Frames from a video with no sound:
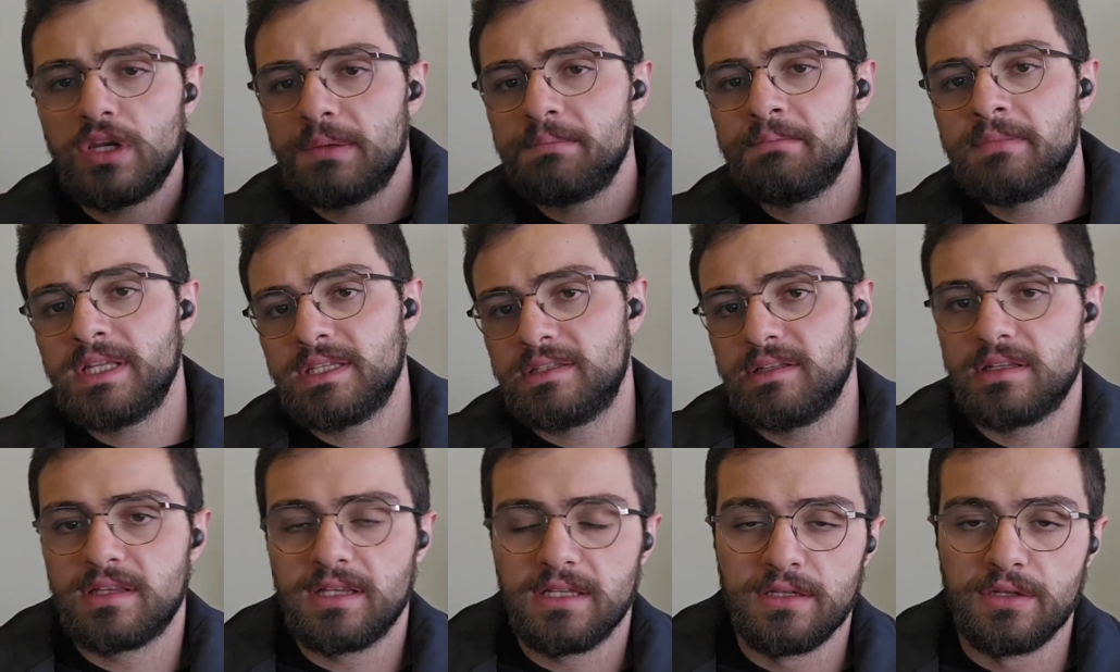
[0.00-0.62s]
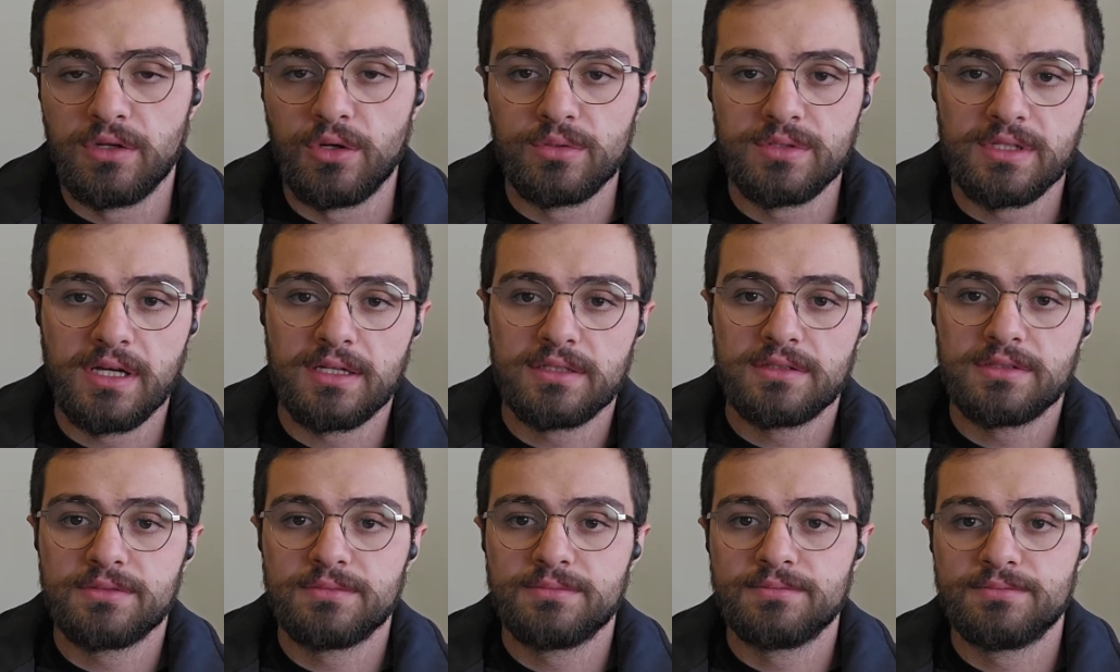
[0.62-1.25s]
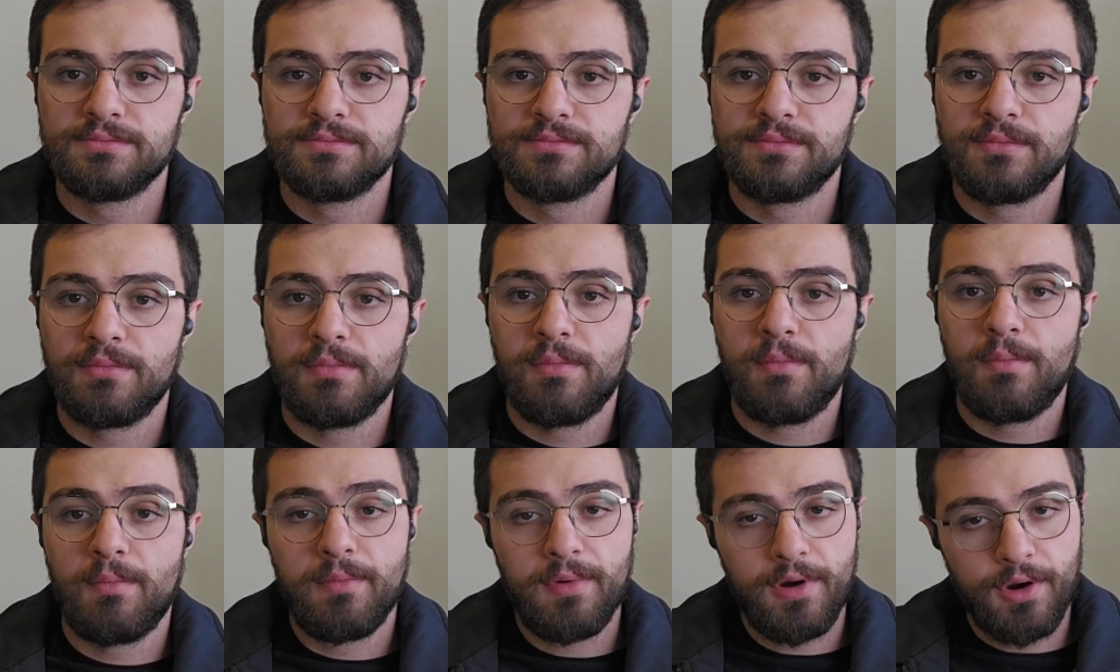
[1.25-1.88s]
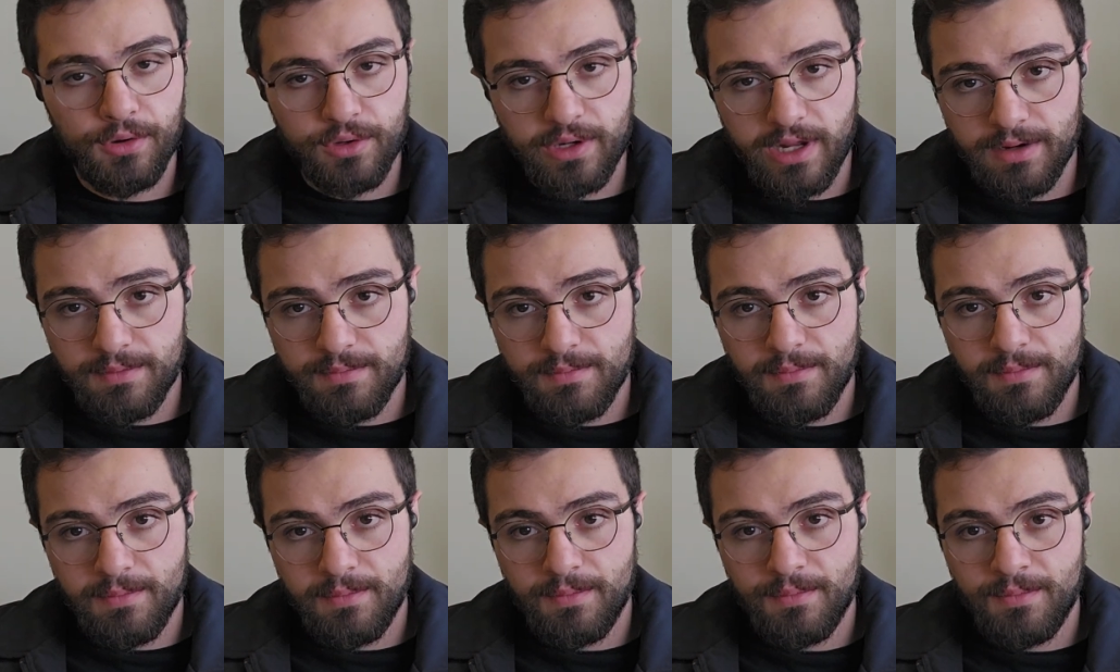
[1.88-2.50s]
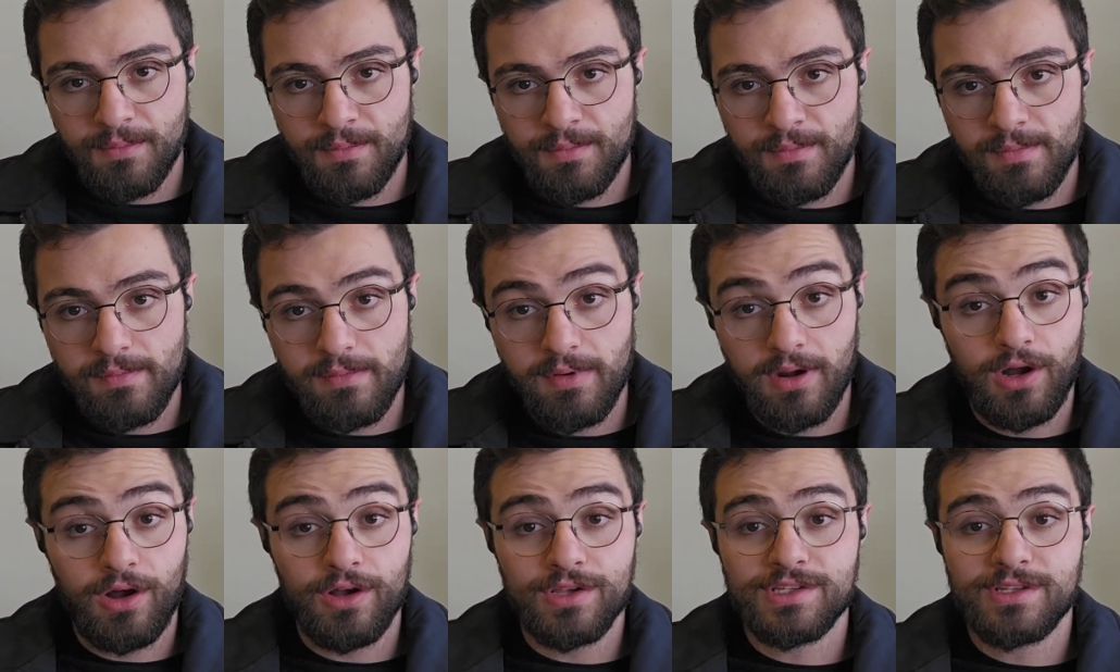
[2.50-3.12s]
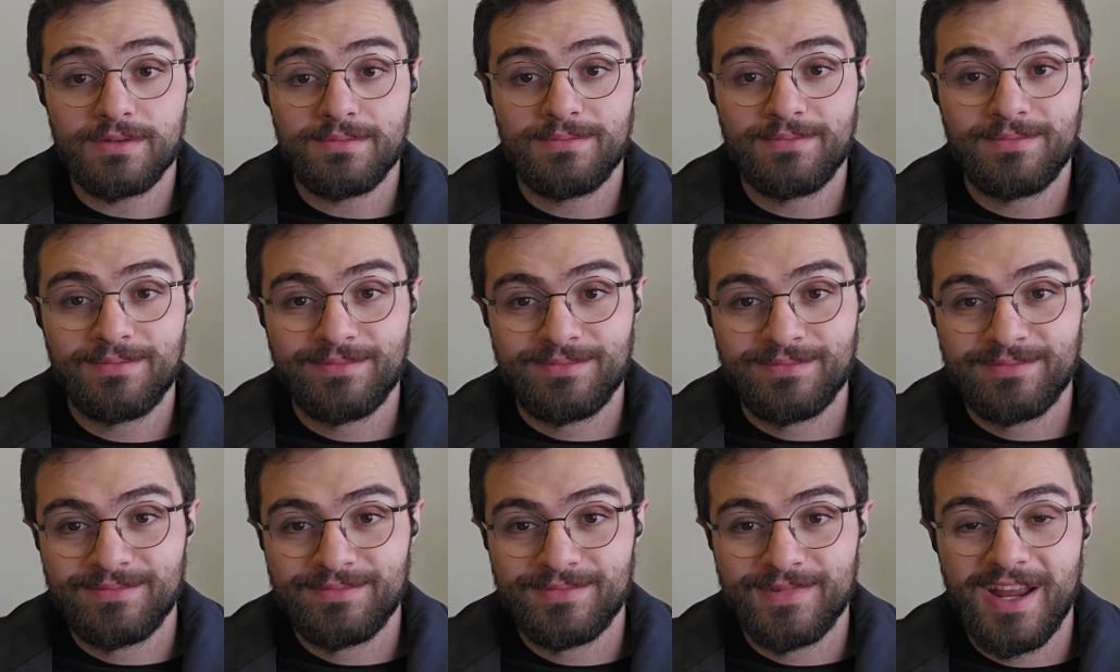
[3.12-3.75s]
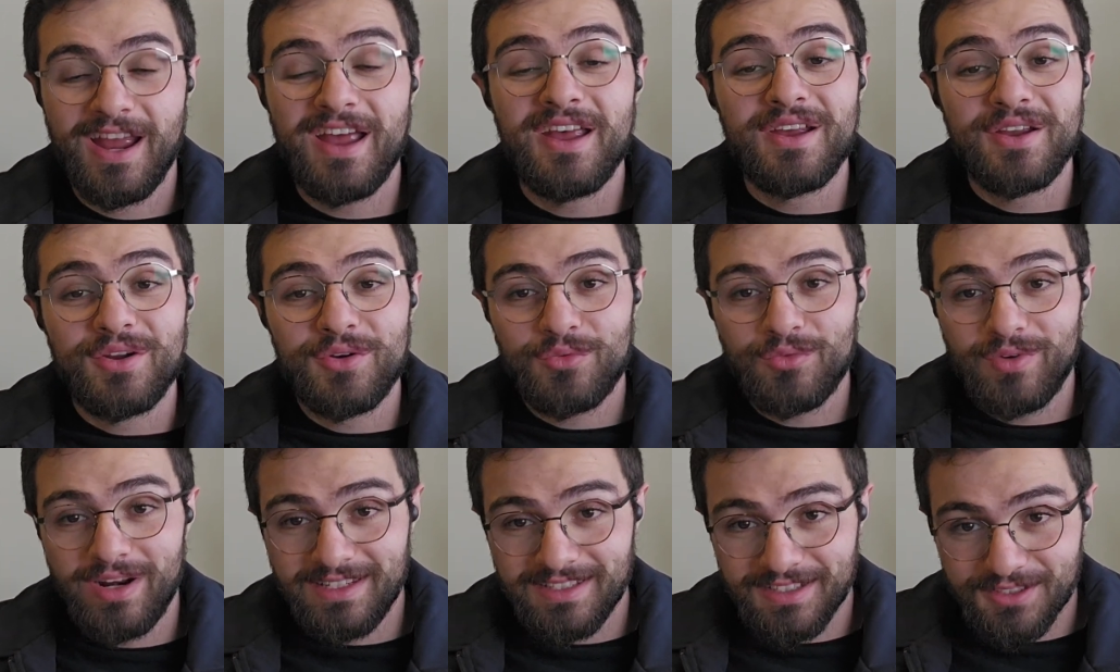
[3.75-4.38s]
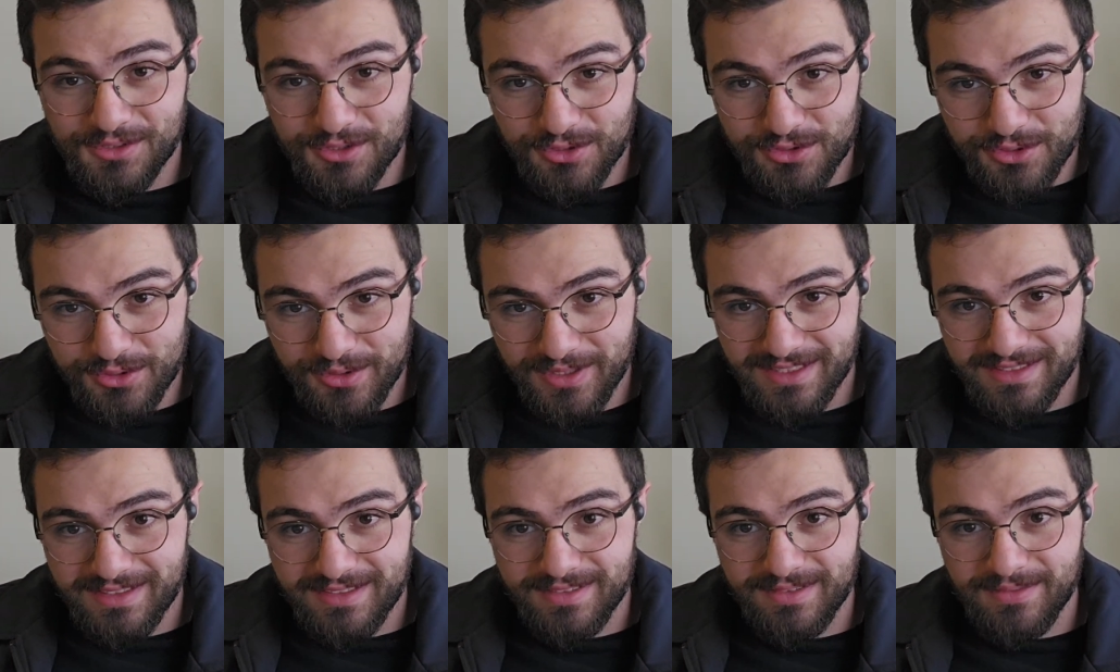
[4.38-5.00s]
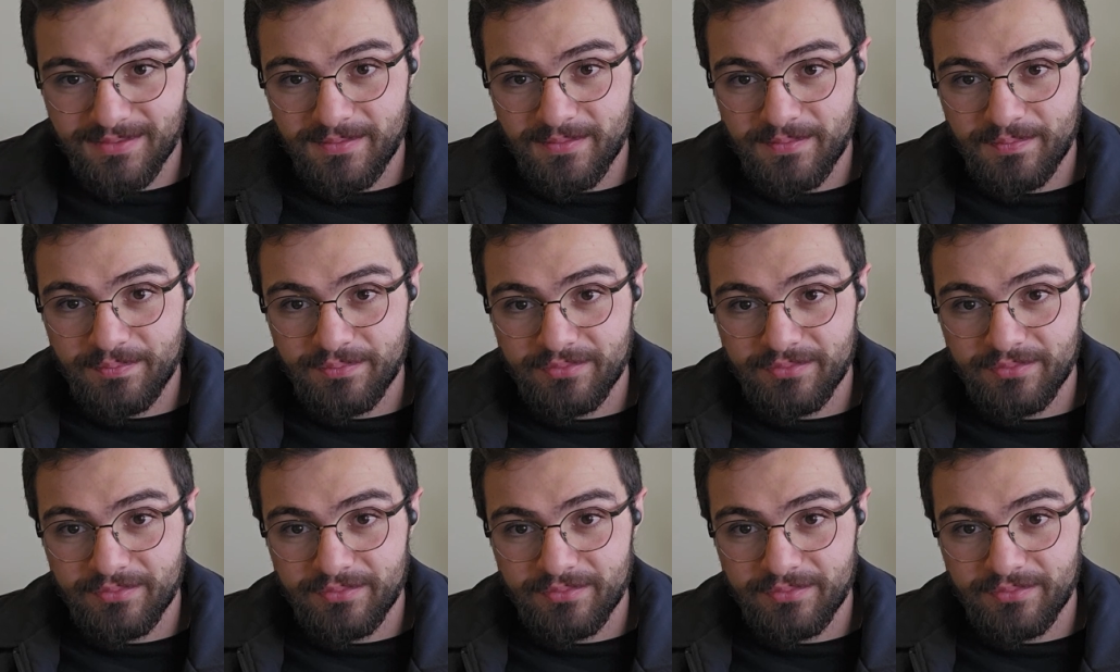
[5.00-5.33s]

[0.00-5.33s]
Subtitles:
You'll immediately know that. Okay? Awesome. Ready to do it?